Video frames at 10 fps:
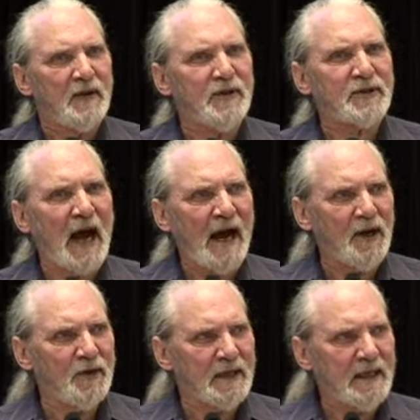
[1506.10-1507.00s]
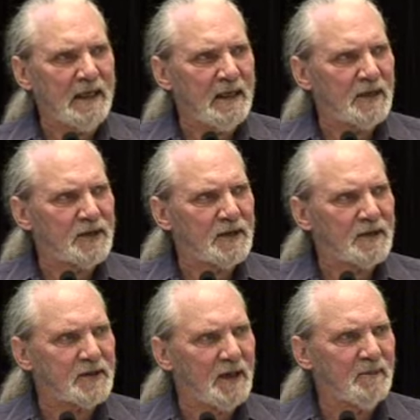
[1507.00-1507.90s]
This irony is
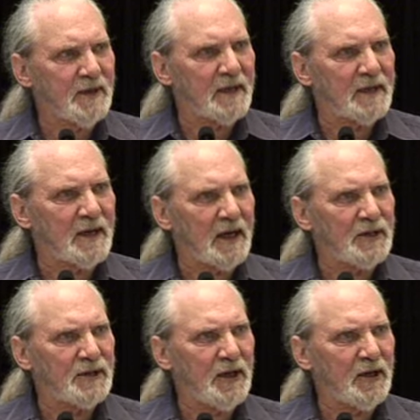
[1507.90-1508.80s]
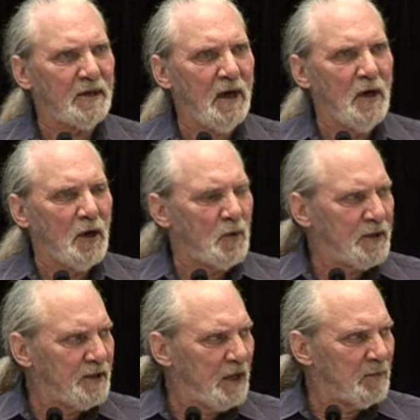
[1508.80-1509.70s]
something that I share with
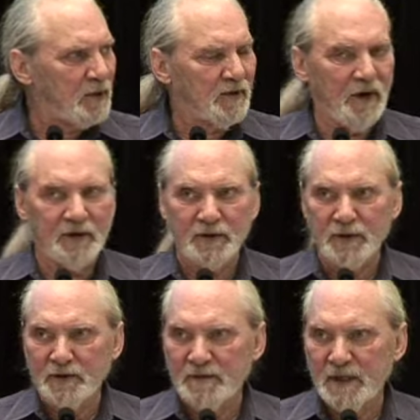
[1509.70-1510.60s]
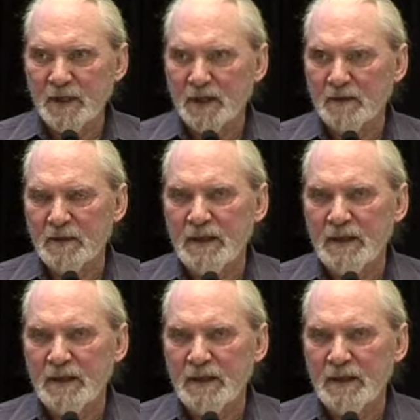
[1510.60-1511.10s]
a number of other